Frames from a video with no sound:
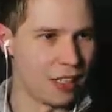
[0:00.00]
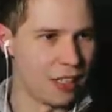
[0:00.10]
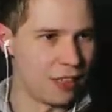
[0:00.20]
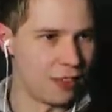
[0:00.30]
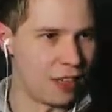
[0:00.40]

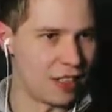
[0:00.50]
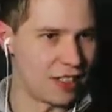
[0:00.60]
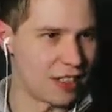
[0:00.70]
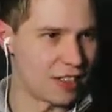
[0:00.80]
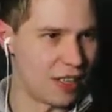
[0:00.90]
Right, so
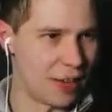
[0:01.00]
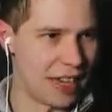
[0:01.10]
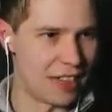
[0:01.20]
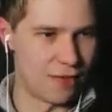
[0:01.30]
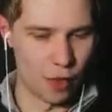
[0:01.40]
let's go
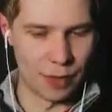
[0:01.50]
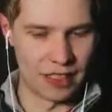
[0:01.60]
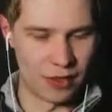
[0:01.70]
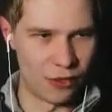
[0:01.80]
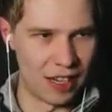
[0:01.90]
ahead and
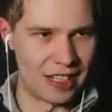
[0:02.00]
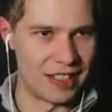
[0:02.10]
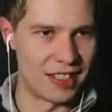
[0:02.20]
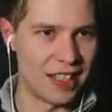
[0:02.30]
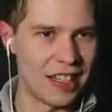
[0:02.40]
replace the
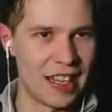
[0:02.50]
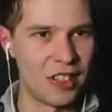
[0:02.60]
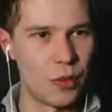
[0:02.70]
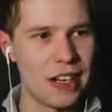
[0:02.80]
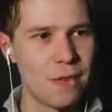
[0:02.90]
railings here as
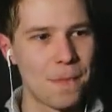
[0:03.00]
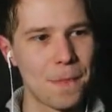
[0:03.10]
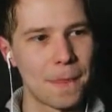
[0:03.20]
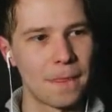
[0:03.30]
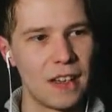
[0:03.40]
well.
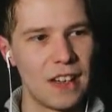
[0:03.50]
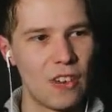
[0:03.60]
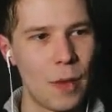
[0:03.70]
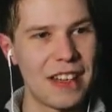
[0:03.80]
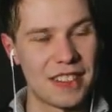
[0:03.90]

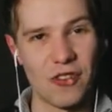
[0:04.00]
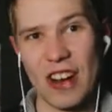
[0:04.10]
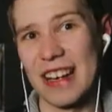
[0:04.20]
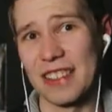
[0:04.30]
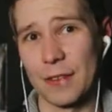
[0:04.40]
Replacing the
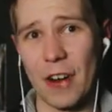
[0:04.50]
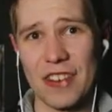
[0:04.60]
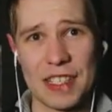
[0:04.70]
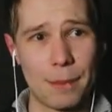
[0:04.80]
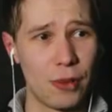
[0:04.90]
railings is very
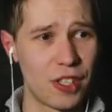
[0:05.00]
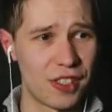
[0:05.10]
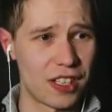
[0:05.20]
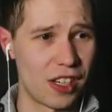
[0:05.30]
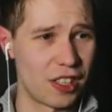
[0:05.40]
simple. You're
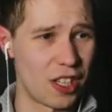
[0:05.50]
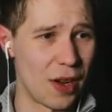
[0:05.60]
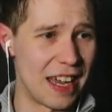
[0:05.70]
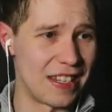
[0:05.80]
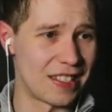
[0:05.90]
just going to go
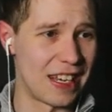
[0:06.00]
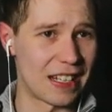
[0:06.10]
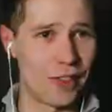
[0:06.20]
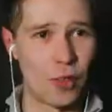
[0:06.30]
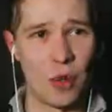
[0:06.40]
ahead and
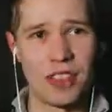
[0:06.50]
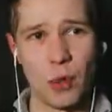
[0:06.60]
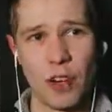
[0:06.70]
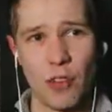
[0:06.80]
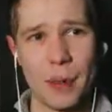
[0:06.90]
select the ones you
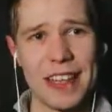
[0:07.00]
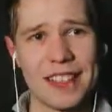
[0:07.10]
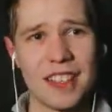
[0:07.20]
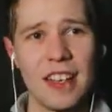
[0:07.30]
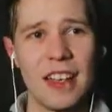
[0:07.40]
want to
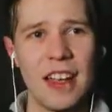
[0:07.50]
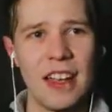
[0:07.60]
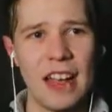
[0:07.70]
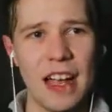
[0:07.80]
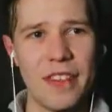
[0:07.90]
replace.
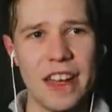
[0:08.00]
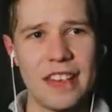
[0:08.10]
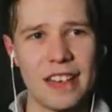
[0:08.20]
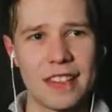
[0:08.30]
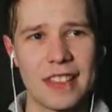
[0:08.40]
And then
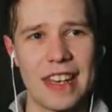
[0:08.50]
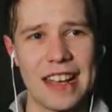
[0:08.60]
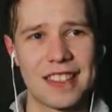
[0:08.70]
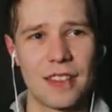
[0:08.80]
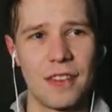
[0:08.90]

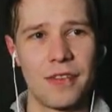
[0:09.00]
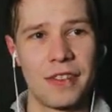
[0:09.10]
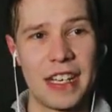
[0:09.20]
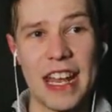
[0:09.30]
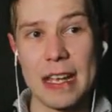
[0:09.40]
select
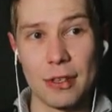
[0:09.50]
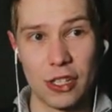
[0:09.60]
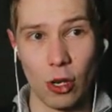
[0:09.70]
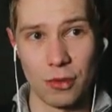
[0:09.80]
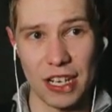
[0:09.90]
the name of the
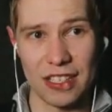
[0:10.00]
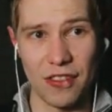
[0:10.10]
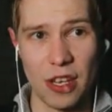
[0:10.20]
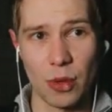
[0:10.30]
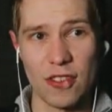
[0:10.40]
object
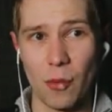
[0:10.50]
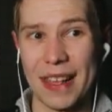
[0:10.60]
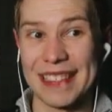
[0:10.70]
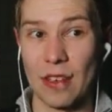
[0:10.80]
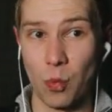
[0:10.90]
that you want to
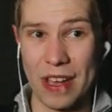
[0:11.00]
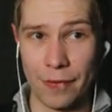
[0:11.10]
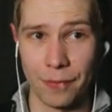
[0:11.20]
replace it with.